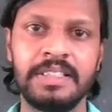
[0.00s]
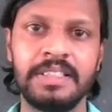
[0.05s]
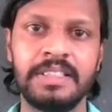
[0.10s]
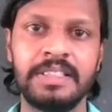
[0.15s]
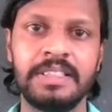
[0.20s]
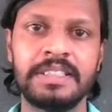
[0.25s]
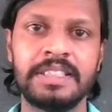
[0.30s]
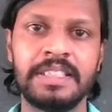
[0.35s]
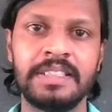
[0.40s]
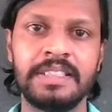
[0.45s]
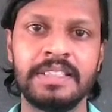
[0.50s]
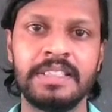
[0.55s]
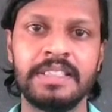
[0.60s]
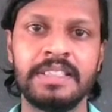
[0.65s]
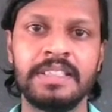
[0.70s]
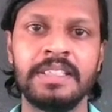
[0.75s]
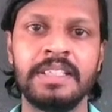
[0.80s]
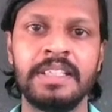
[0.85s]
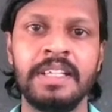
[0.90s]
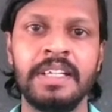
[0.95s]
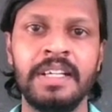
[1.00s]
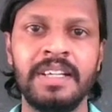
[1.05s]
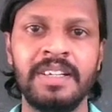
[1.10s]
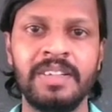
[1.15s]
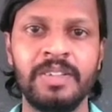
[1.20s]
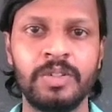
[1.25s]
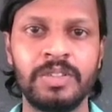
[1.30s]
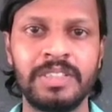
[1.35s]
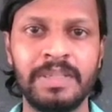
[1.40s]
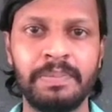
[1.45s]
It's
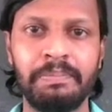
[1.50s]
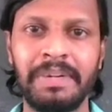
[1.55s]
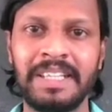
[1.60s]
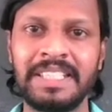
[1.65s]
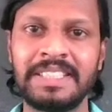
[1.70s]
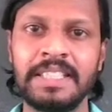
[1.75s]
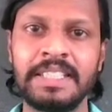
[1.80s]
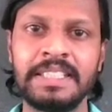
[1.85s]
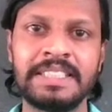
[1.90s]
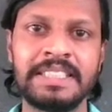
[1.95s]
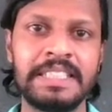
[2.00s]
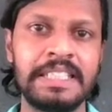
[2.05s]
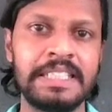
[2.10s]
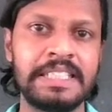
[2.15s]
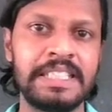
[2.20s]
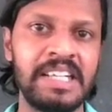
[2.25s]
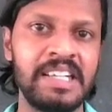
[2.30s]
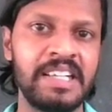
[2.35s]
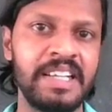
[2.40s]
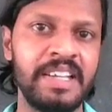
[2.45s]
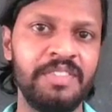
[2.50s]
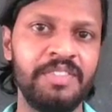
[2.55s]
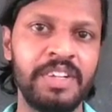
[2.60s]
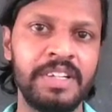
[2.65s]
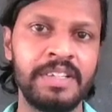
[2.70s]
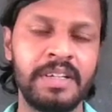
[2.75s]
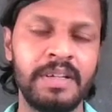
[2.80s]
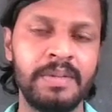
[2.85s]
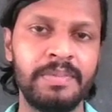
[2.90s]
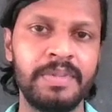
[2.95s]
not a precise detail
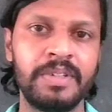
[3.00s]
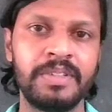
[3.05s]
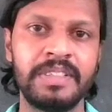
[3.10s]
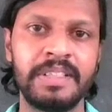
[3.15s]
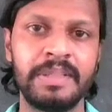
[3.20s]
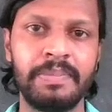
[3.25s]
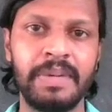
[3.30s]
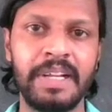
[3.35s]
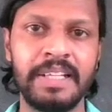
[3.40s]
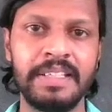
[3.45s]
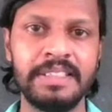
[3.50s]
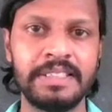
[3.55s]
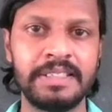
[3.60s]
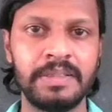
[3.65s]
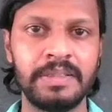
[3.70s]
given about the place,